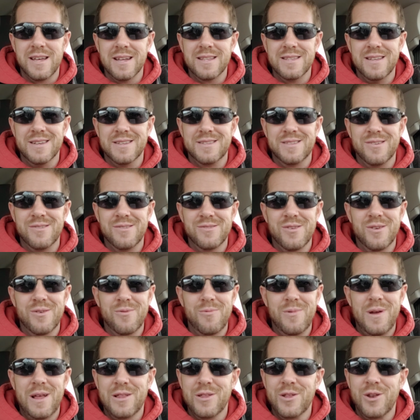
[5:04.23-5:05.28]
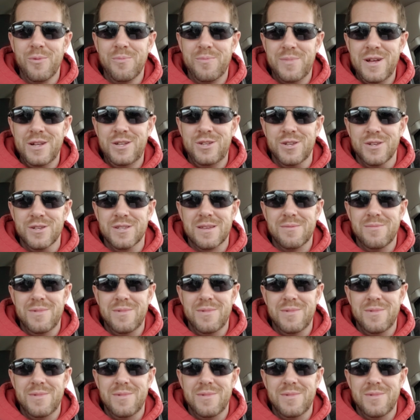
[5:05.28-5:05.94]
like this. They're weak little bitches.